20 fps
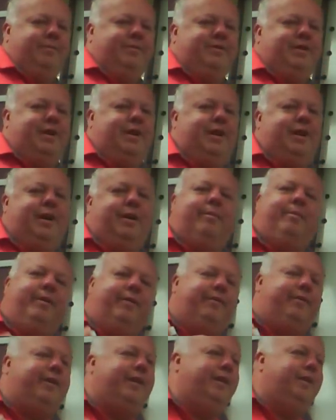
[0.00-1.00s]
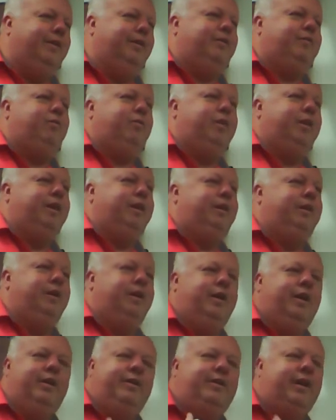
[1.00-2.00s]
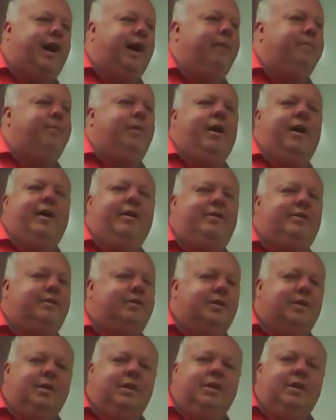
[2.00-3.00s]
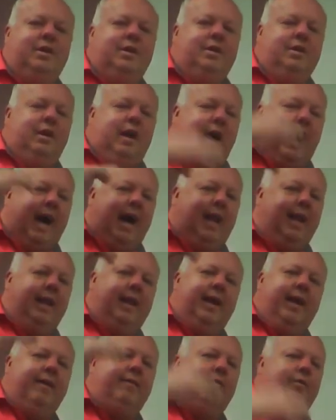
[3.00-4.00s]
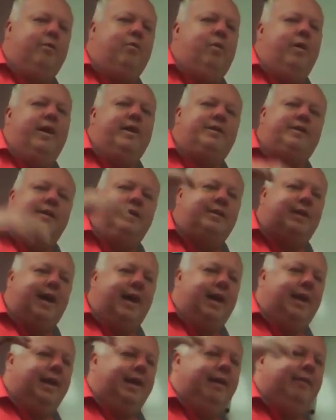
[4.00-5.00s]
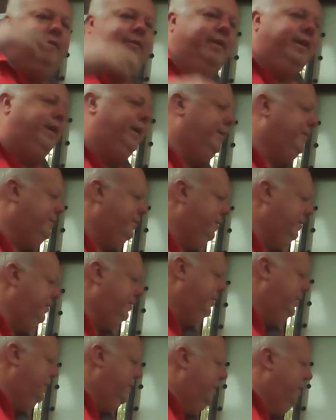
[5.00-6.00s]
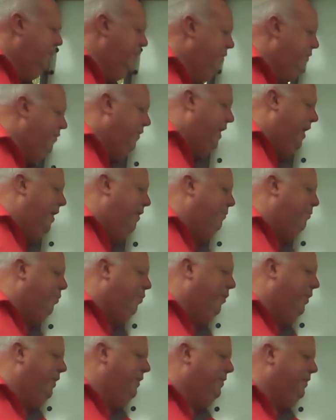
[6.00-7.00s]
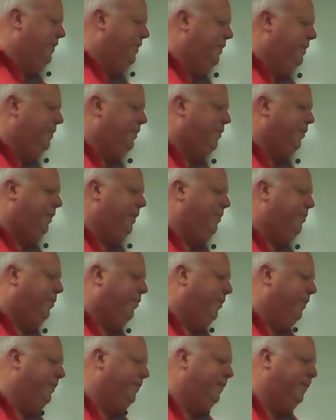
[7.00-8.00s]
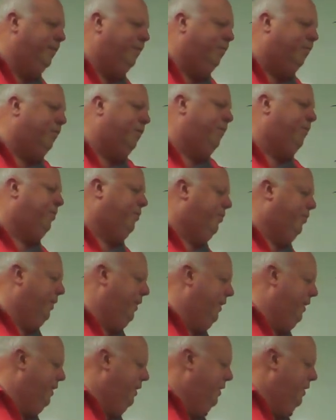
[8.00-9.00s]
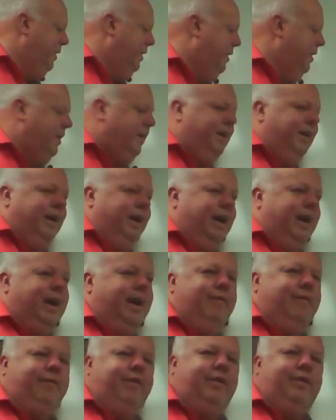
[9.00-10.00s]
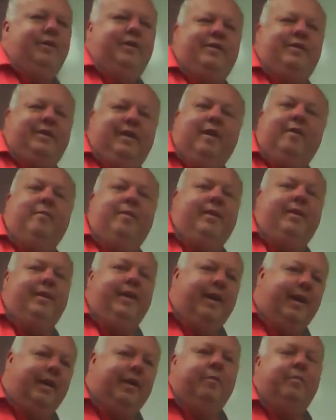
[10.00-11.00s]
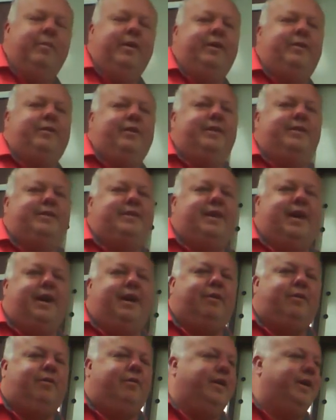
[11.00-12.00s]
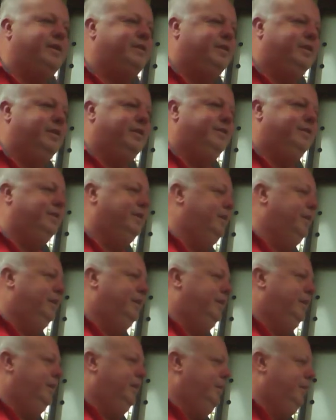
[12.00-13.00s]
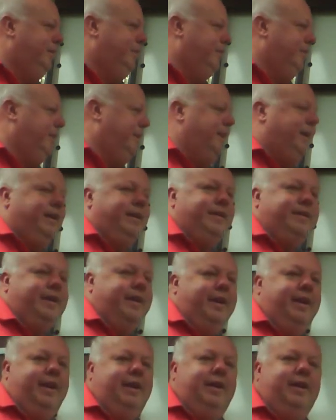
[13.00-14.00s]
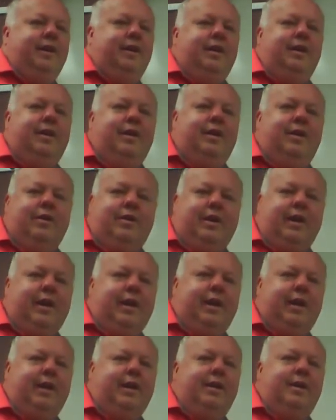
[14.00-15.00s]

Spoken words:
job, everything looks really good, top-notch, high-level questions, high-level answers, 5 points, and then 3 points, and then 1 point. And if you just give me the elementary-style questions, you don't get anything. Okay?